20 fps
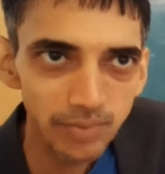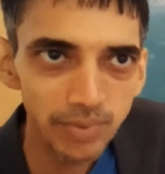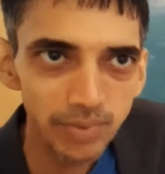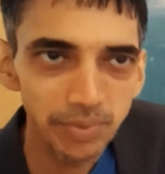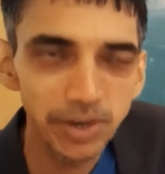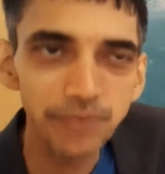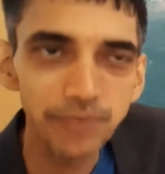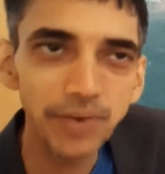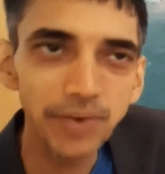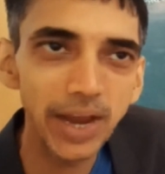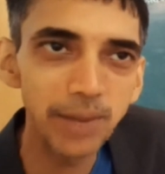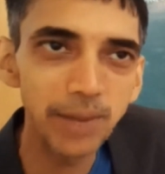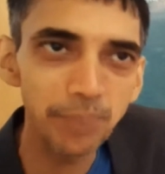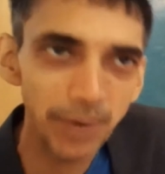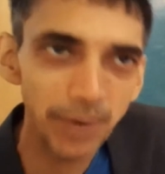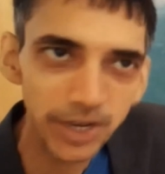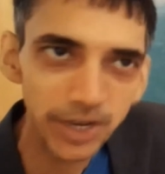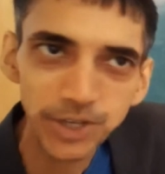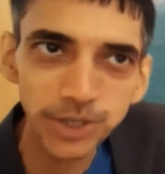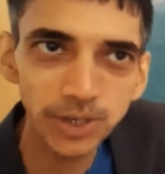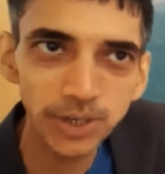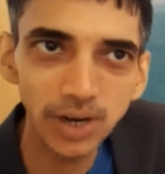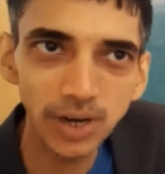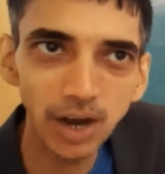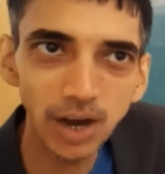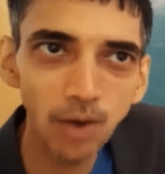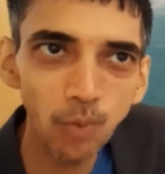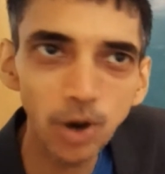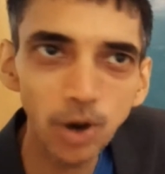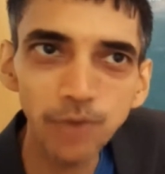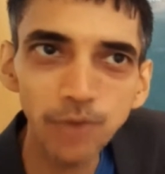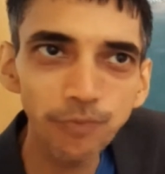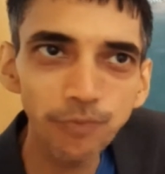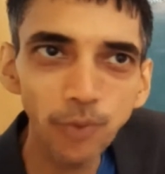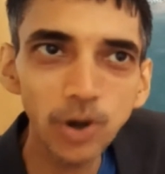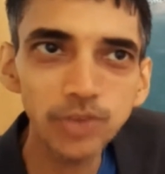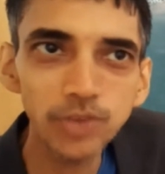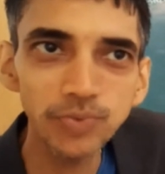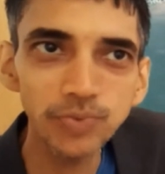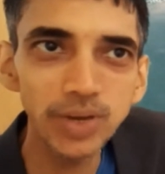We define pressure, what
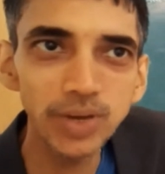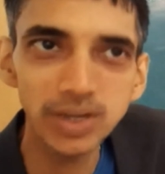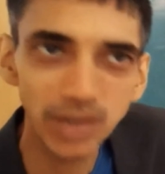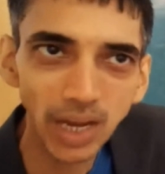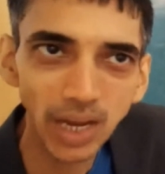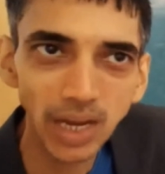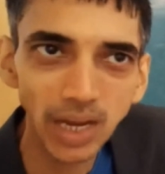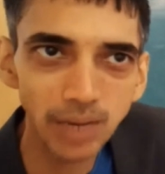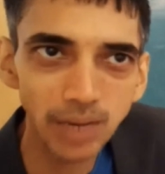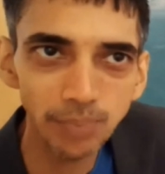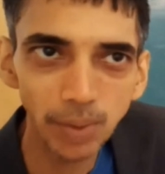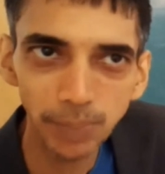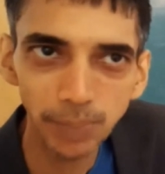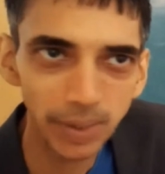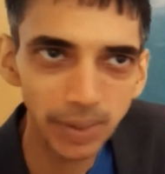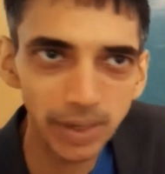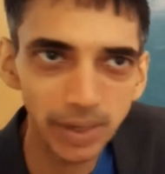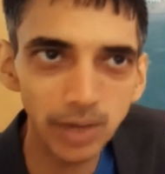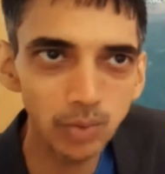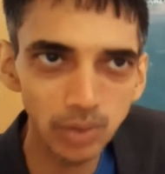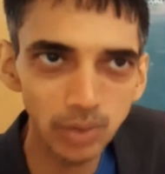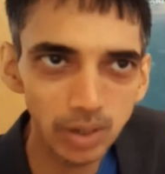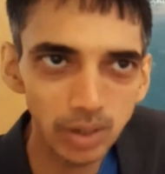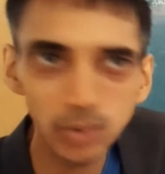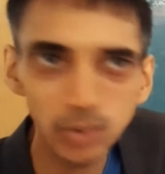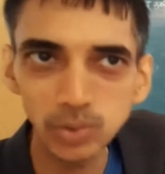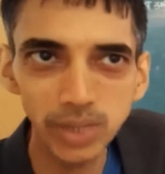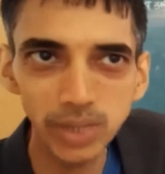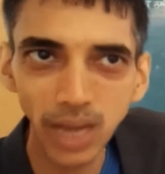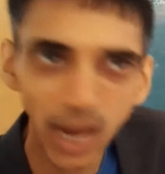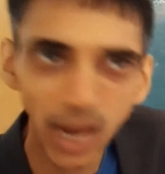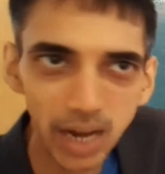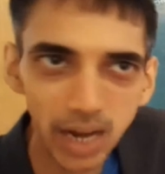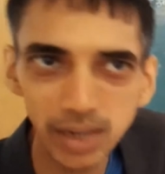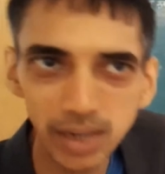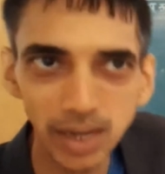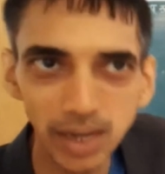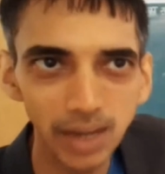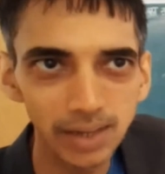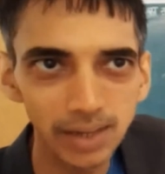force we take, perpendicular to the
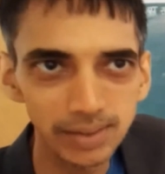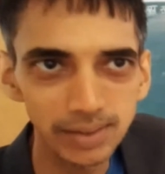area.